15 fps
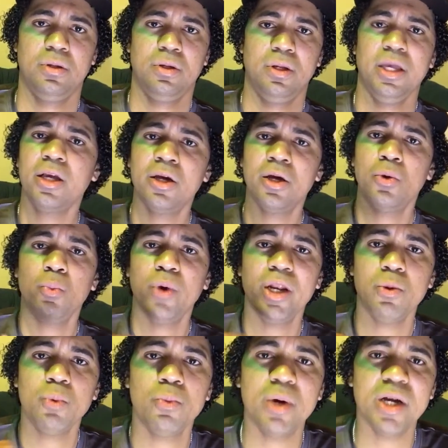He couldn't win
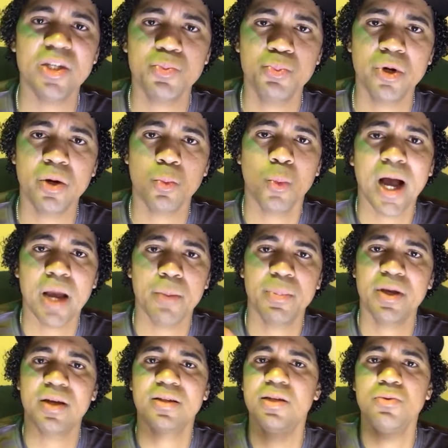it with Westbrook. Why?
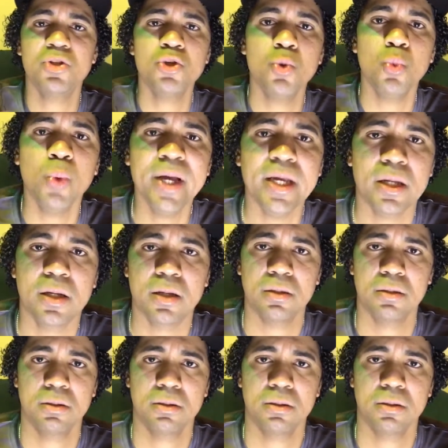Because he was too weak.